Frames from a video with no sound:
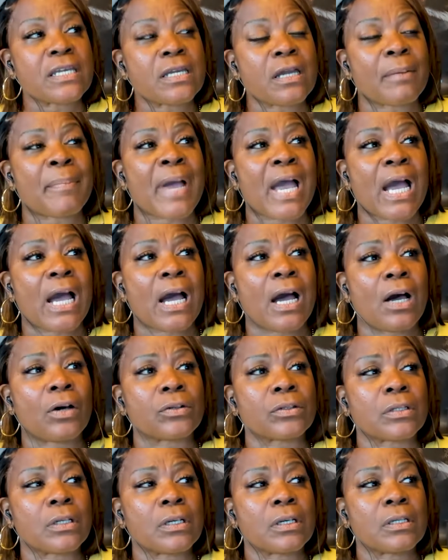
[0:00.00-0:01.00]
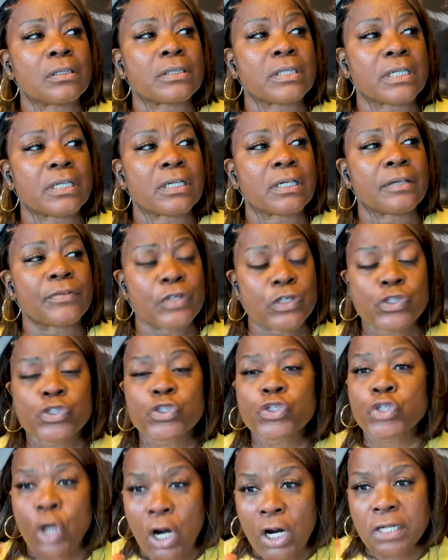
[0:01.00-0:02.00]
about the
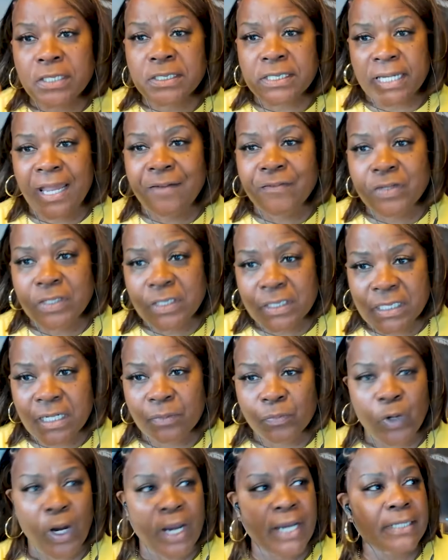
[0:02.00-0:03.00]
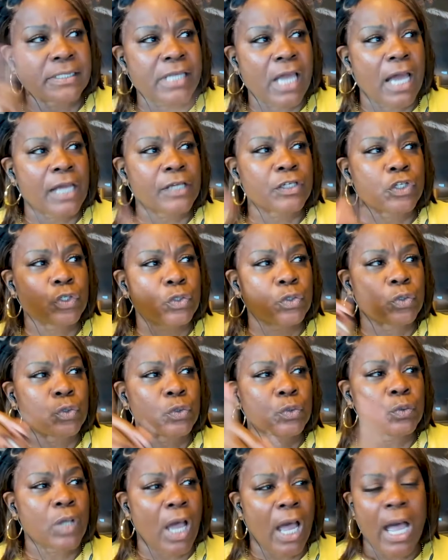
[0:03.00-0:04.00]
stars they have on the team, right?
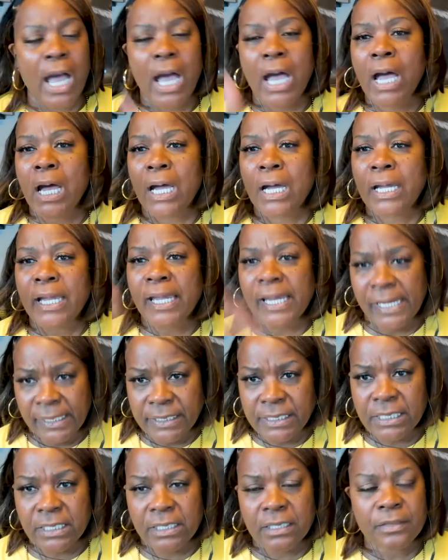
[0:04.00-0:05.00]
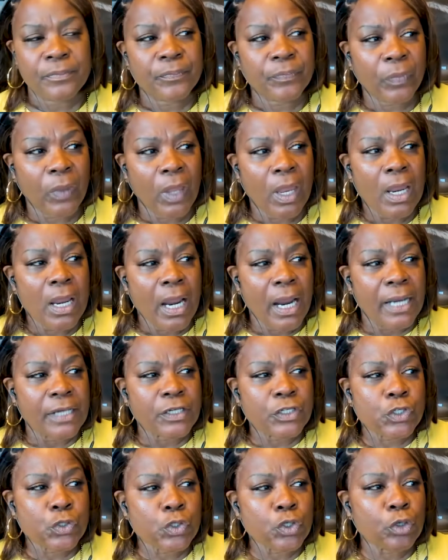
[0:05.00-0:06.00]
Satu, Ka, AT.
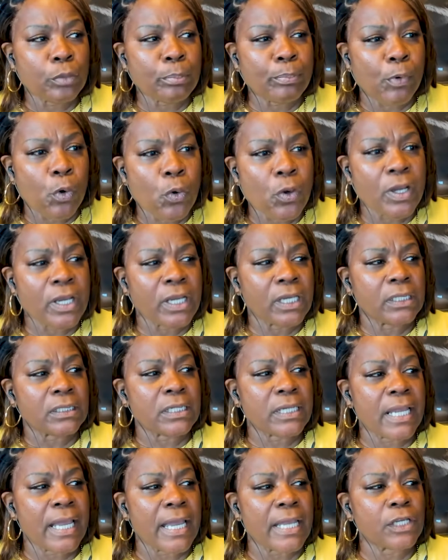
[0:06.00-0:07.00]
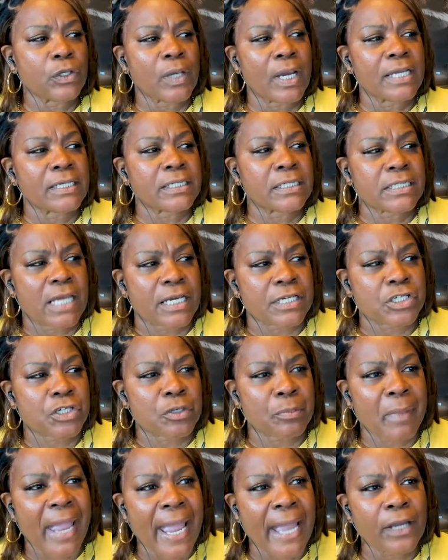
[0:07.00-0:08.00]
And to your point, you got Natasha
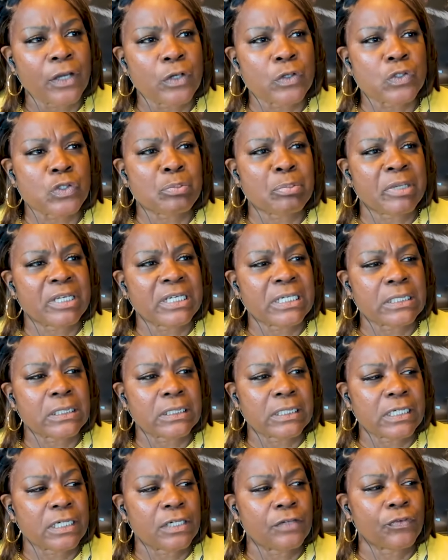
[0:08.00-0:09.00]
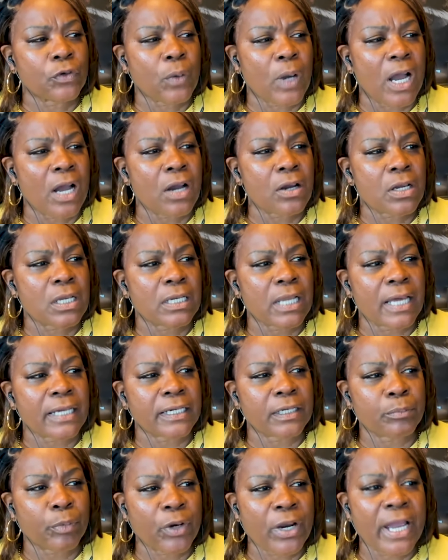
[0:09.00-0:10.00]
Mack, who's been in the league for a while,
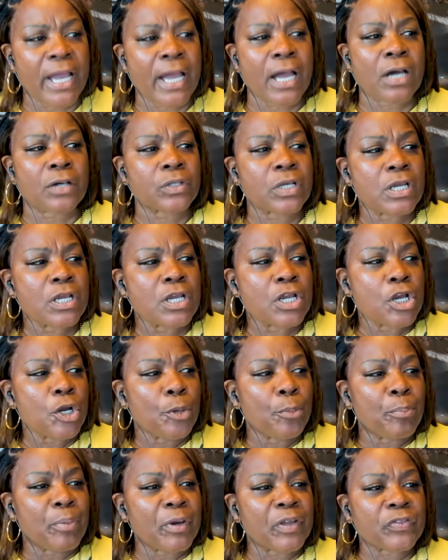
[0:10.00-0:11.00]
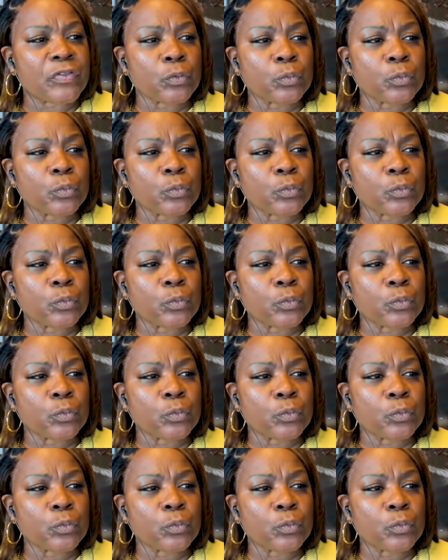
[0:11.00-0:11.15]
Kalani Brown. But the